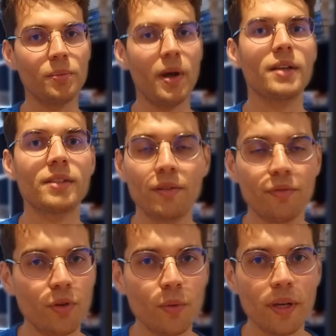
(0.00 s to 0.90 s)
I will
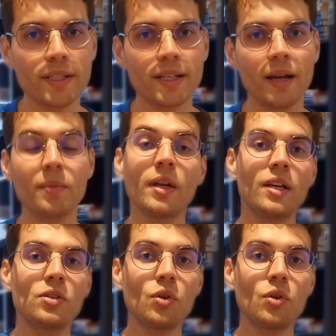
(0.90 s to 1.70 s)
pass in a few weeks time.